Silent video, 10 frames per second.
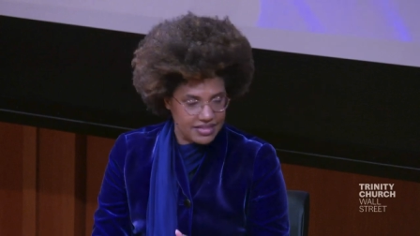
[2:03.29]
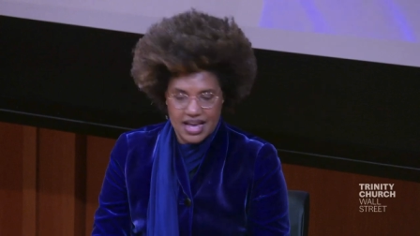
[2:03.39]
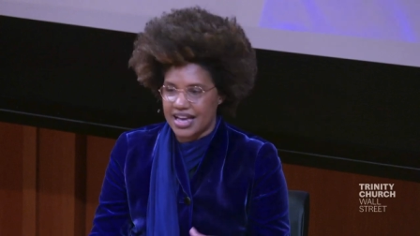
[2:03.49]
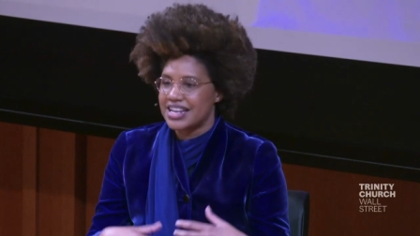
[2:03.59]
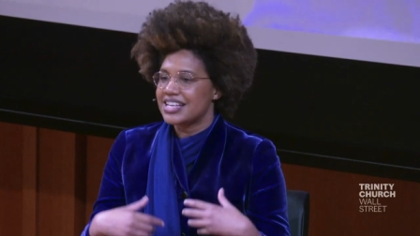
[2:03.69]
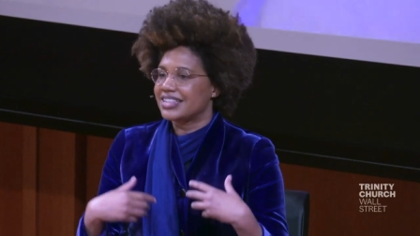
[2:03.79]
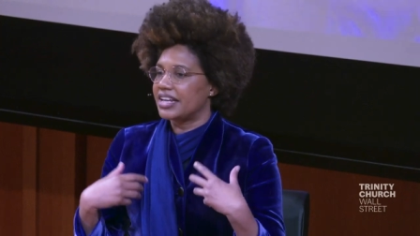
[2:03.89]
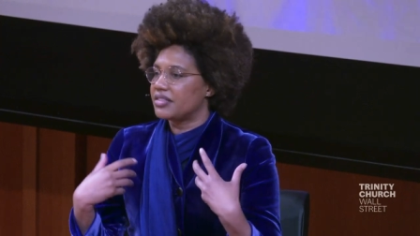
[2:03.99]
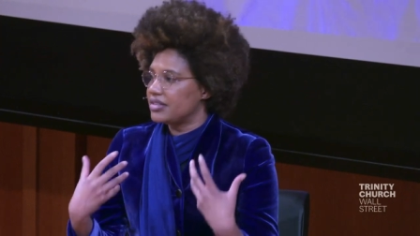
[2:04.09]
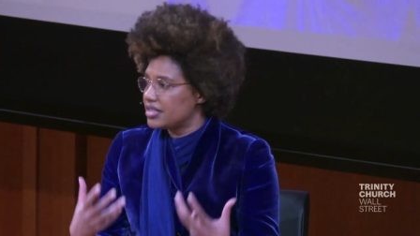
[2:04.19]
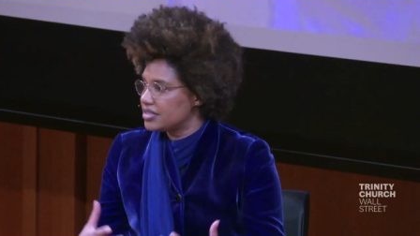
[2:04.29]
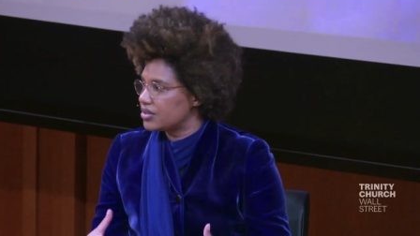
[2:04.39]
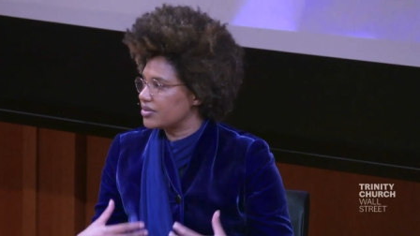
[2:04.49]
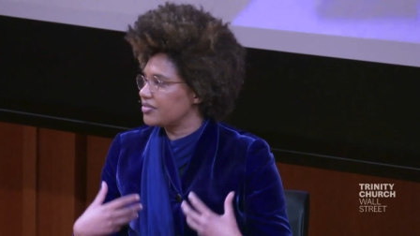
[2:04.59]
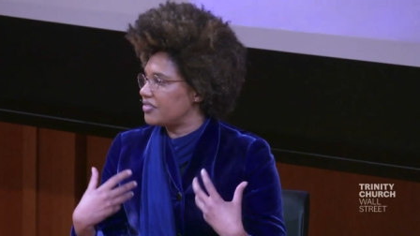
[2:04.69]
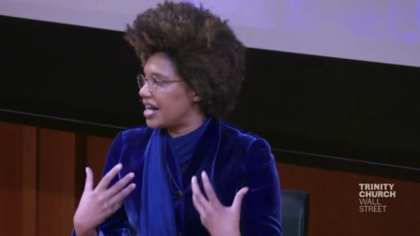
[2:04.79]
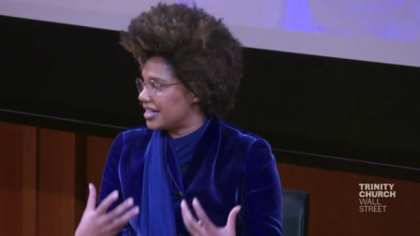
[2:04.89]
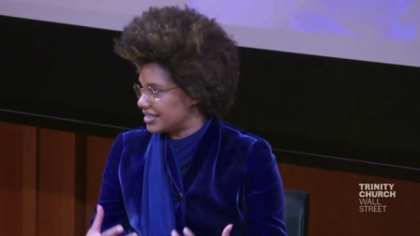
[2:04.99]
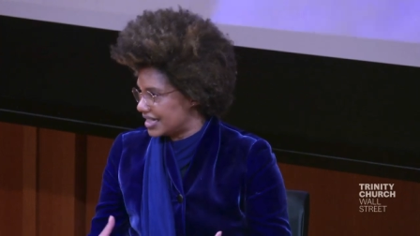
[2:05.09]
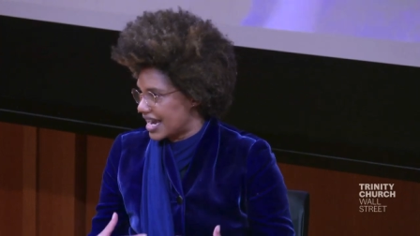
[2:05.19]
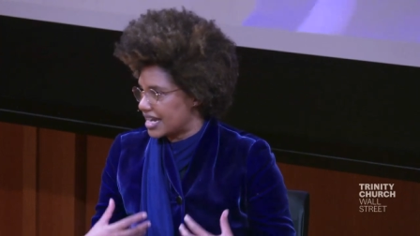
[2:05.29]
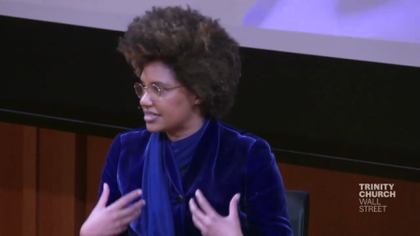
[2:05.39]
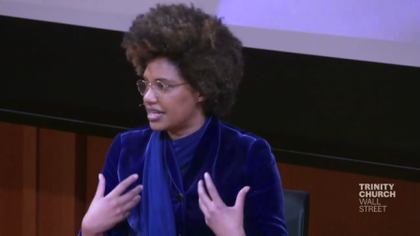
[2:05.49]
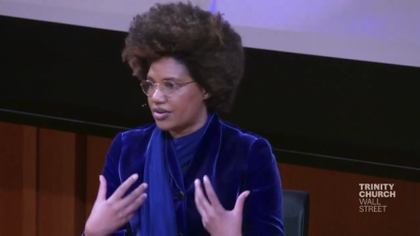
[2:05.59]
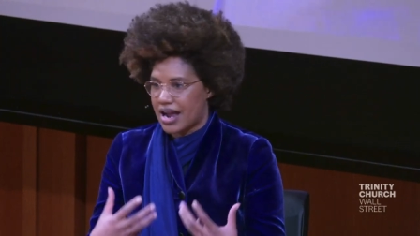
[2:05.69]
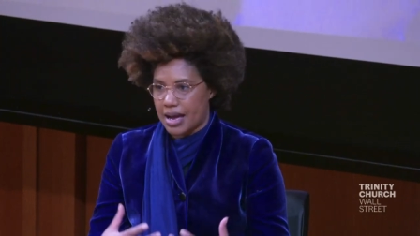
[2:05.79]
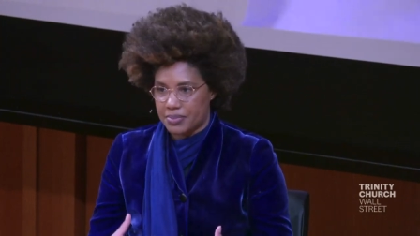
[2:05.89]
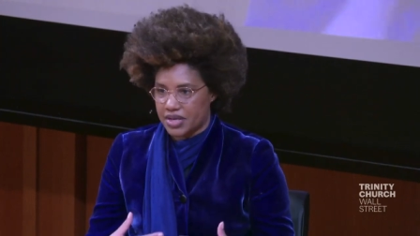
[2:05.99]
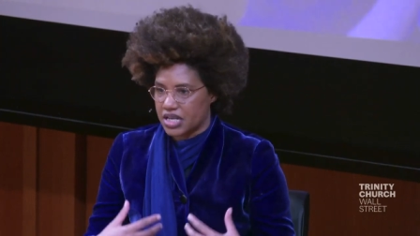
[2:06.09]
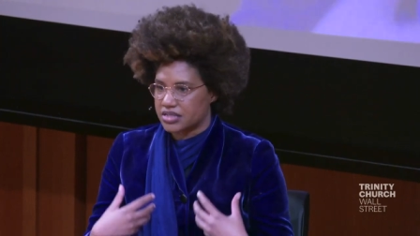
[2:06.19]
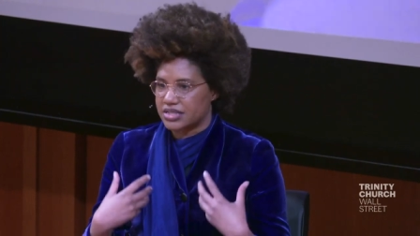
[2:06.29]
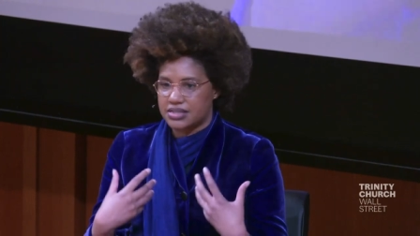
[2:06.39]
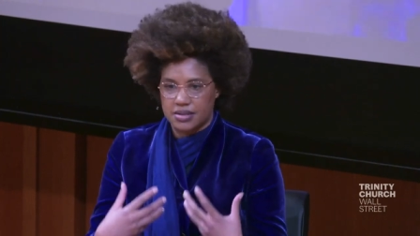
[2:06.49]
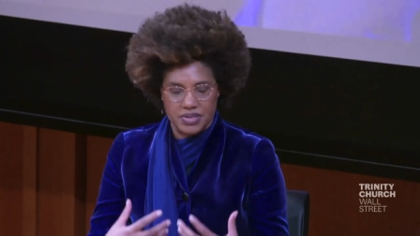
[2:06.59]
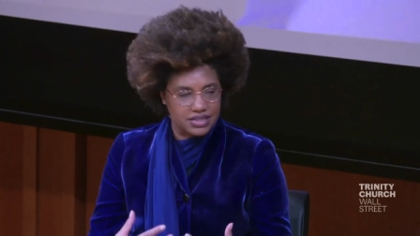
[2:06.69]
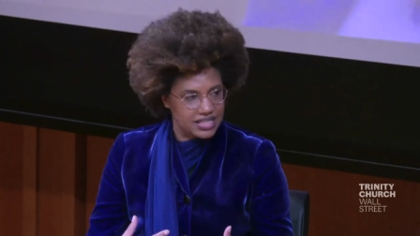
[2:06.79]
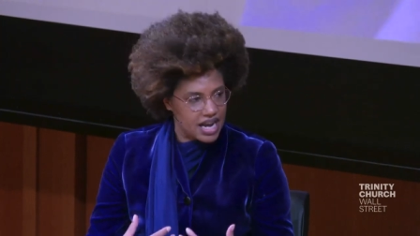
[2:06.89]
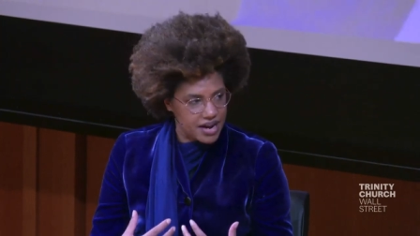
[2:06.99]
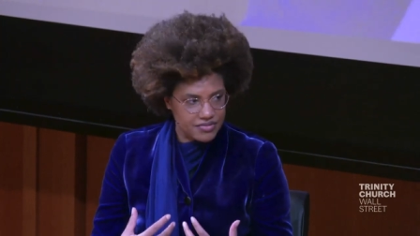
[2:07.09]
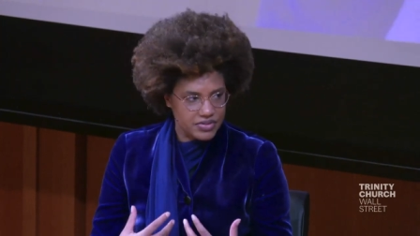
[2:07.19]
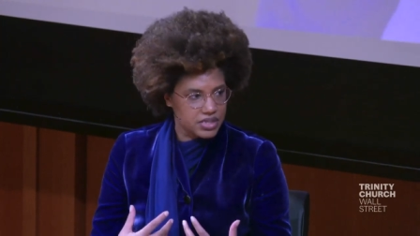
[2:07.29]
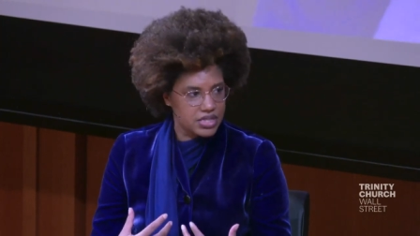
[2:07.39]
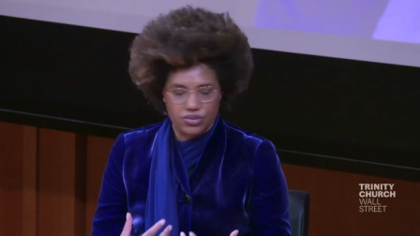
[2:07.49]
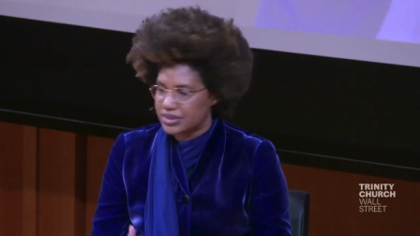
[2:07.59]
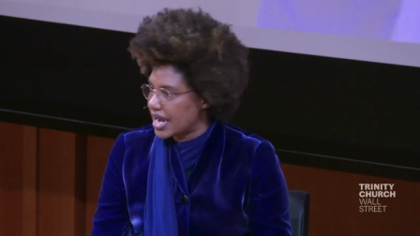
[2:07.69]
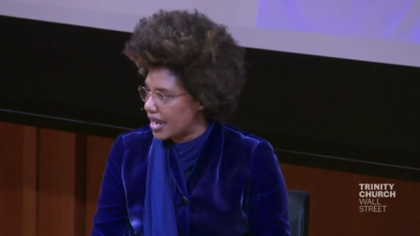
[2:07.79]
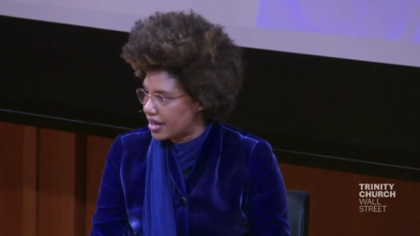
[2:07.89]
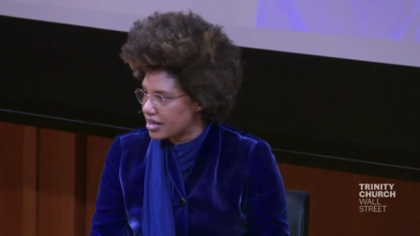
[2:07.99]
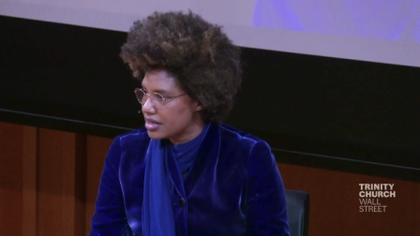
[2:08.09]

that. Like, these are the violent acts that are happening systemically every single day.